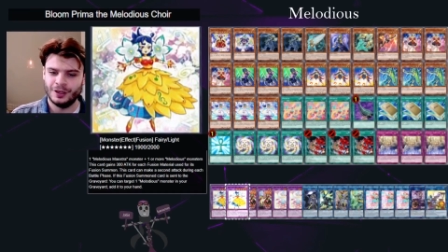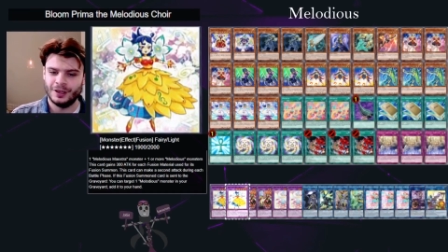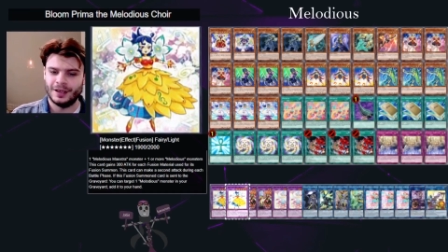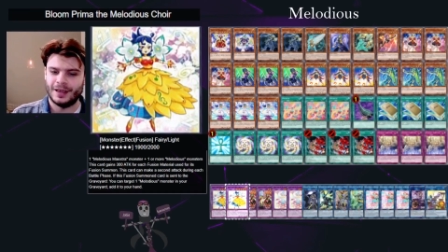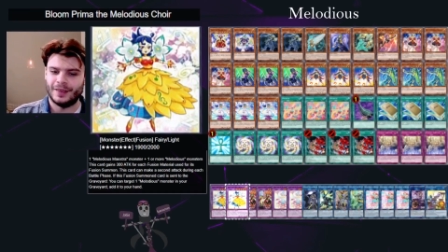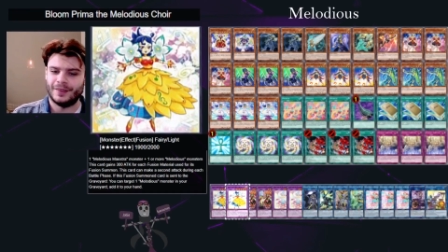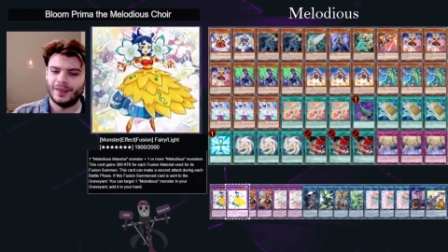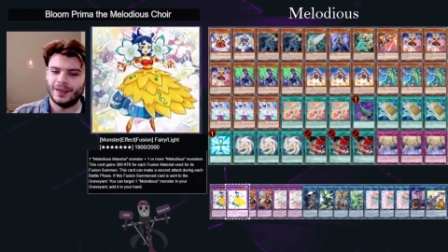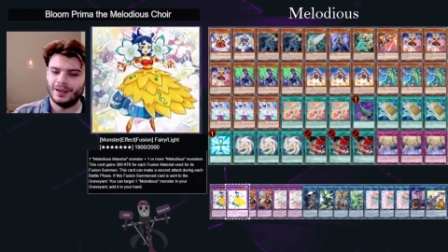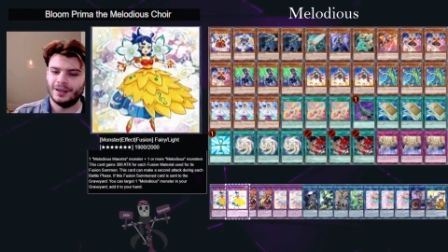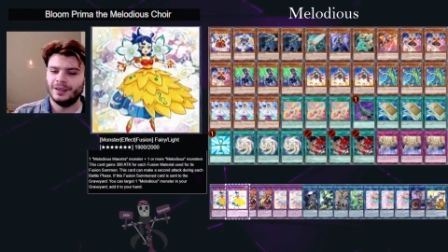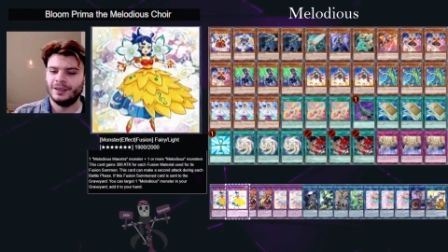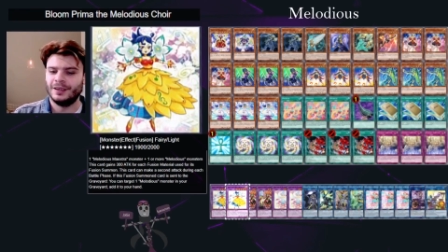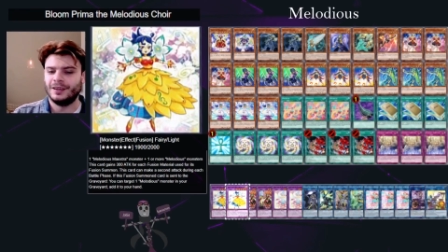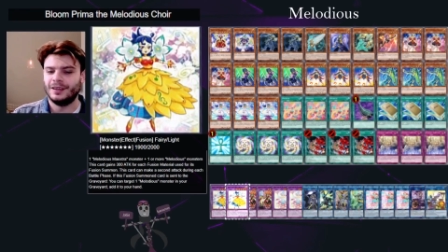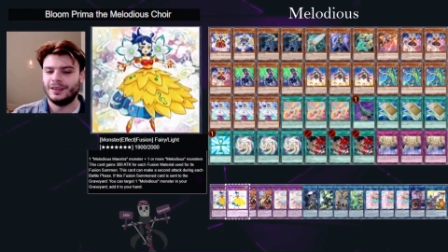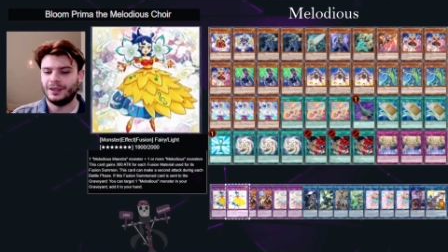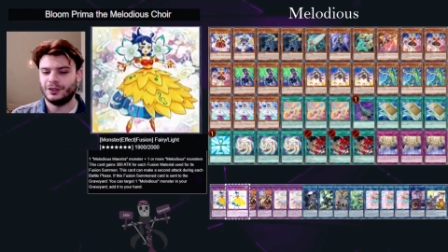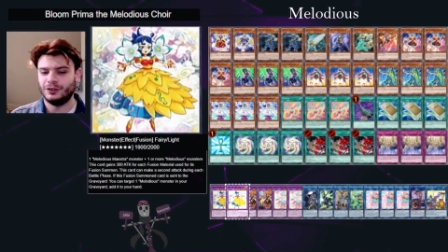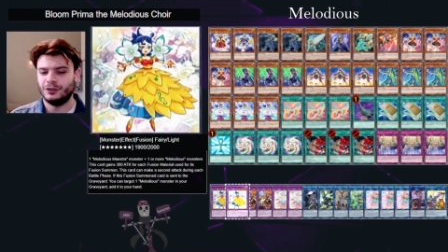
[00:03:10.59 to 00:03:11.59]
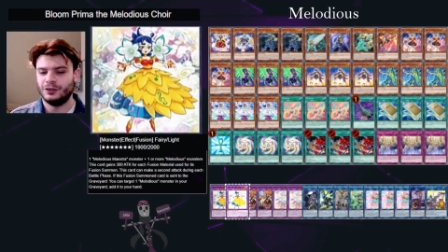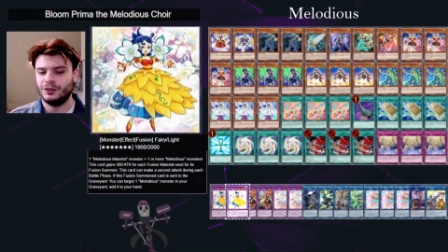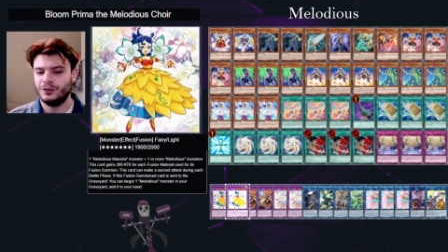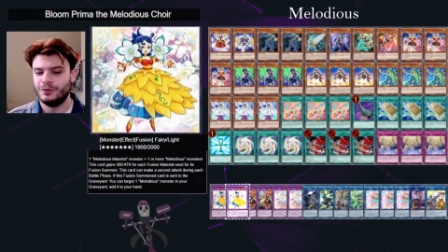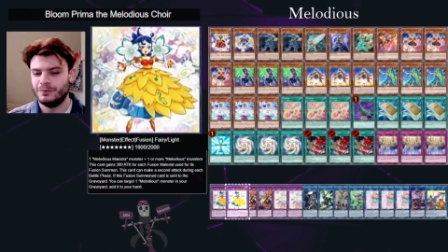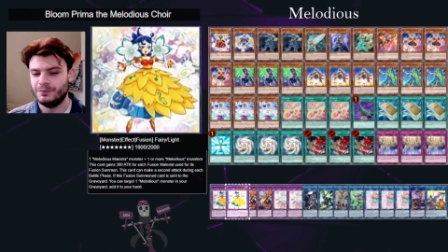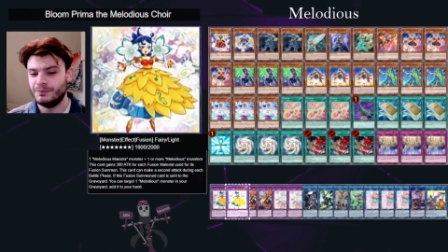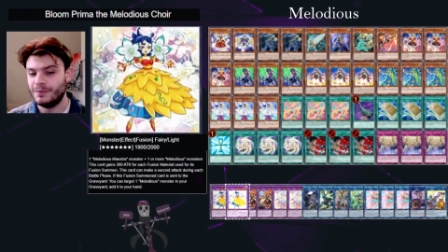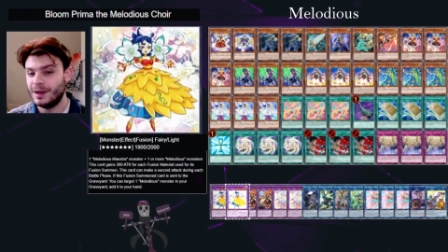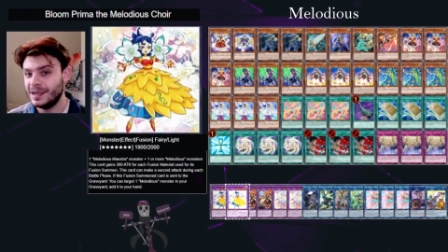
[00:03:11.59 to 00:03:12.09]
and then it can
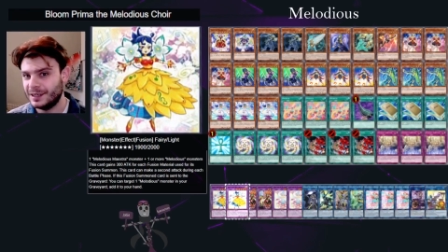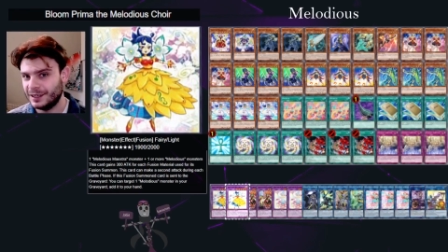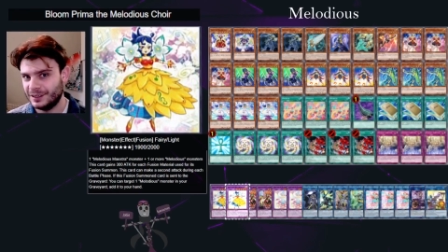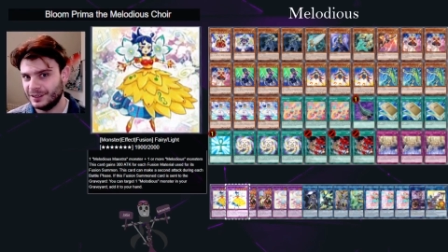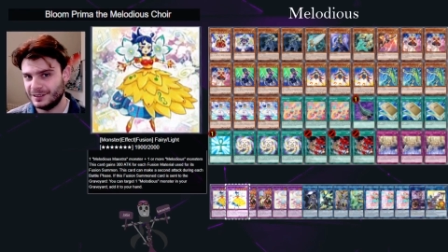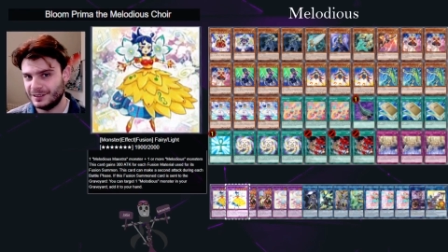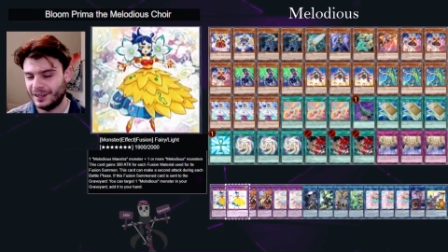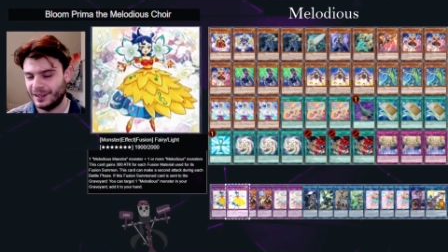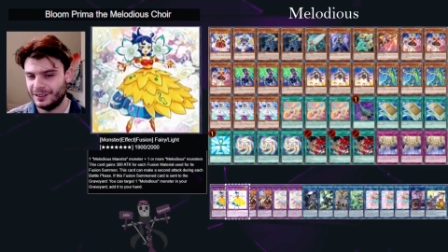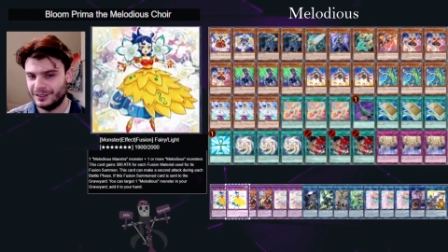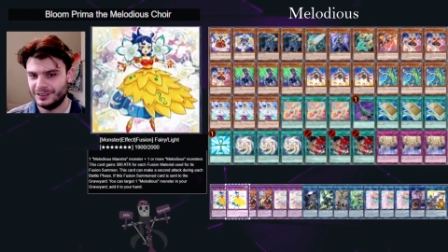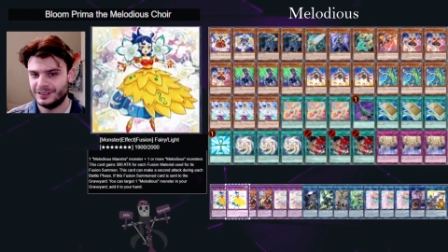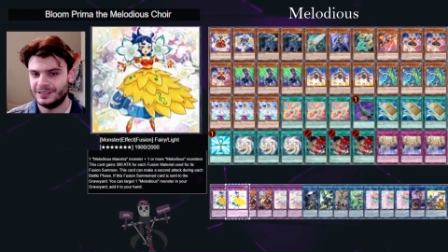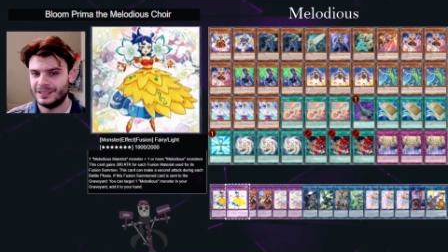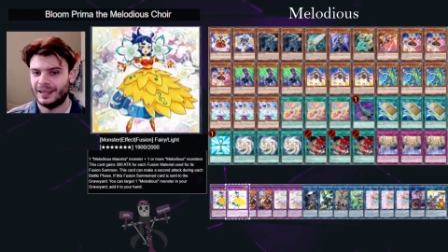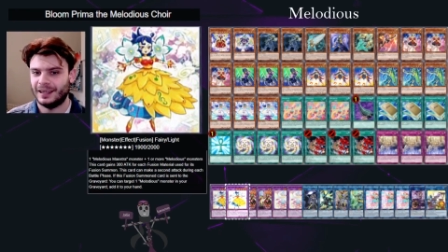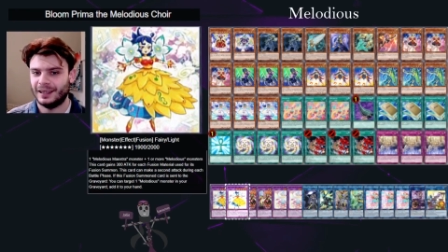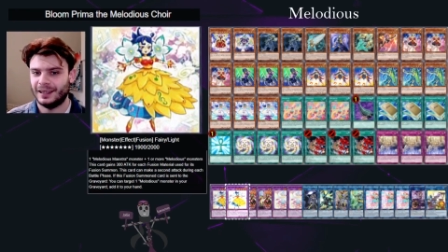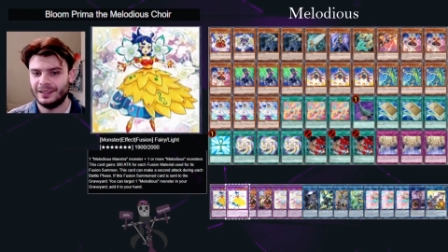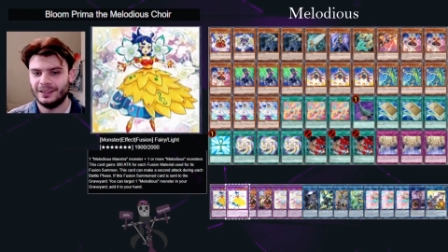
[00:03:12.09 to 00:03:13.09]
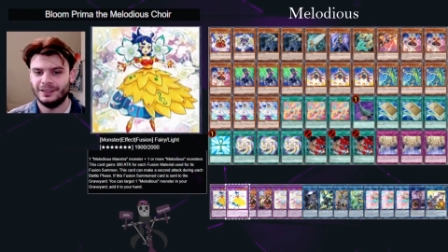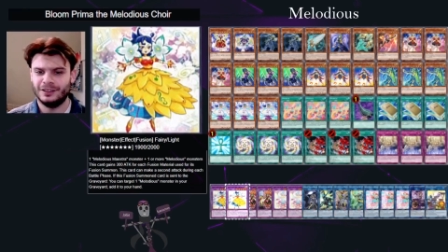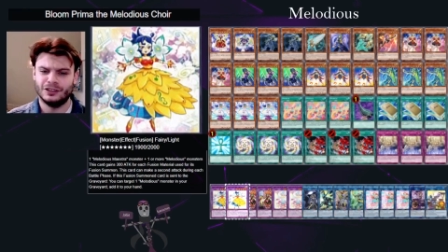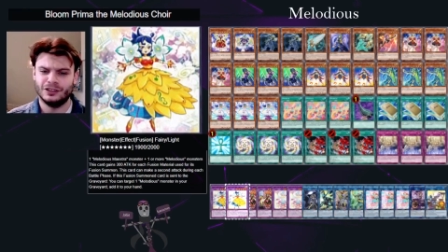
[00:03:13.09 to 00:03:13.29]
make a second attack.